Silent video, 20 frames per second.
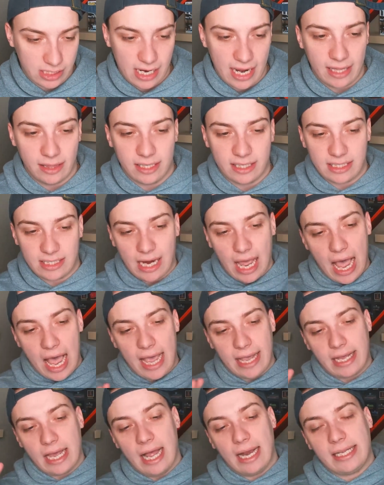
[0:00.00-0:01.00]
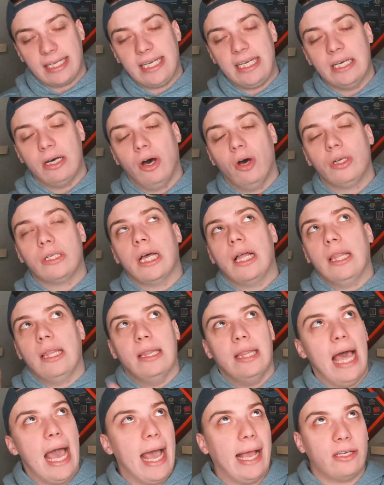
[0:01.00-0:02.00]
And listen, I got killed
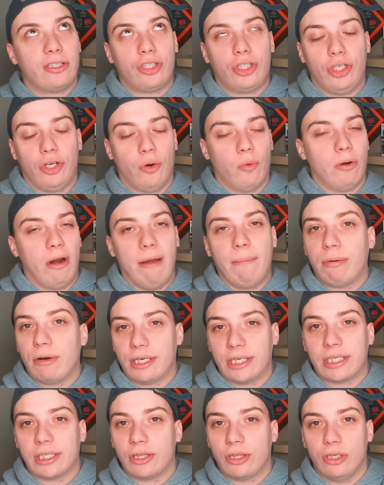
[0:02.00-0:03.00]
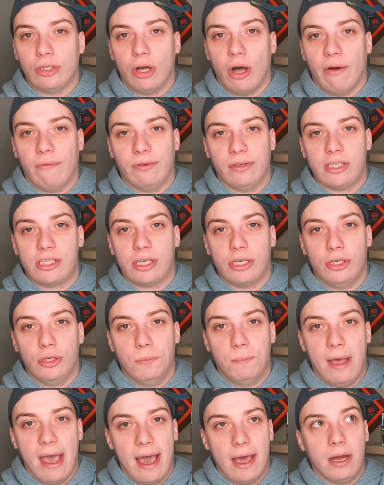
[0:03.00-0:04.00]
last year when I predicted the Dolphins to do
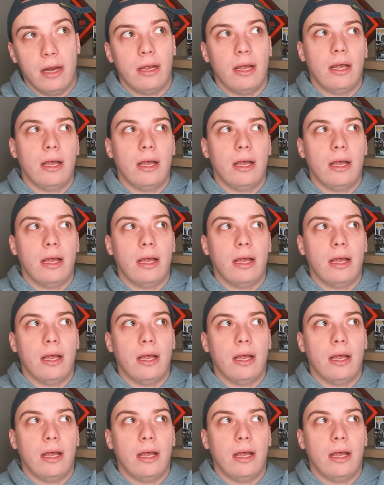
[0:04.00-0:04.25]
bad.